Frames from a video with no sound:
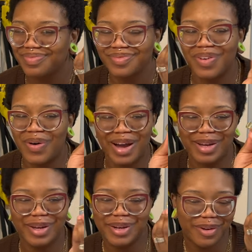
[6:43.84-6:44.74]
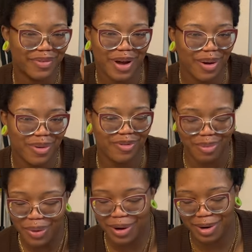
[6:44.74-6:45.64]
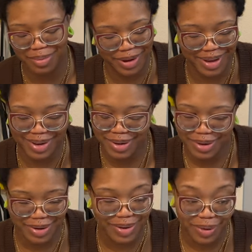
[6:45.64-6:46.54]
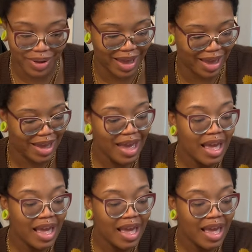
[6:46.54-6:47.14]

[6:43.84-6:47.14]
Well, I couldn't have come with more, but you know, okay.